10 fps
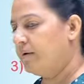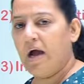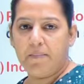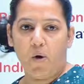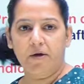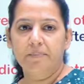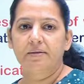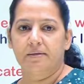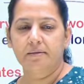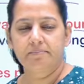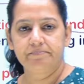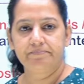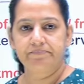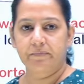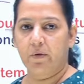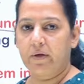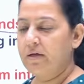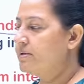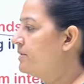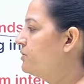I'm audible now. Okay.
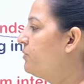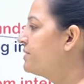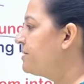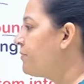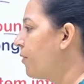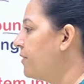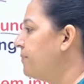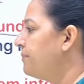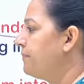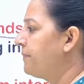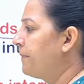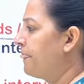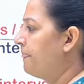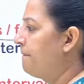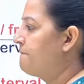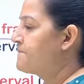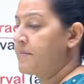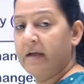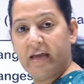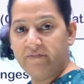So what is the problem?
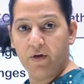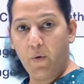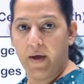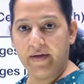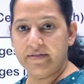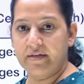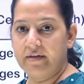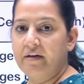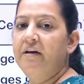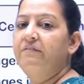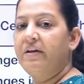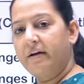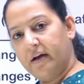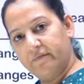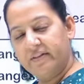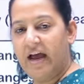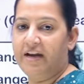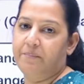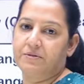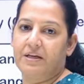Can we go ahead? We are done with
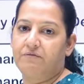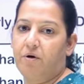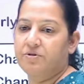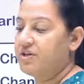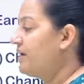adipocere formation.